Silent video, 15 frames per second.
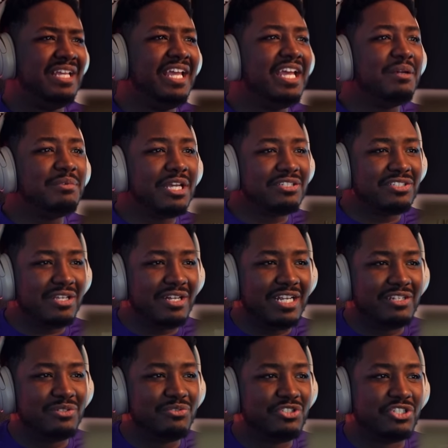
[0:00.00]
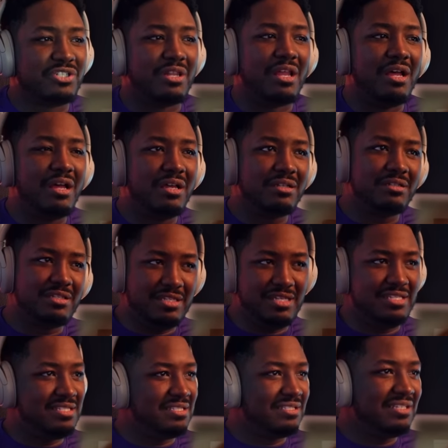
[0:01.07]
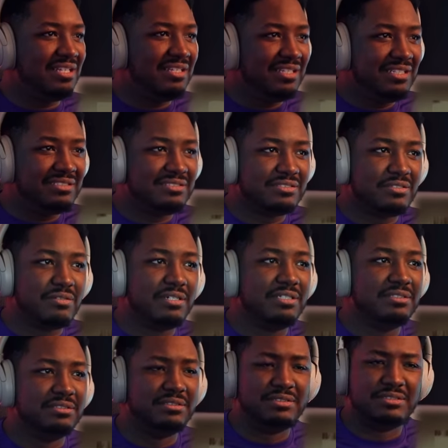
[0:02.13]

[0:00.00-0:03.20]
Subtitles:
Damn, y'all saw that dude Schlong cuss? That's crazy.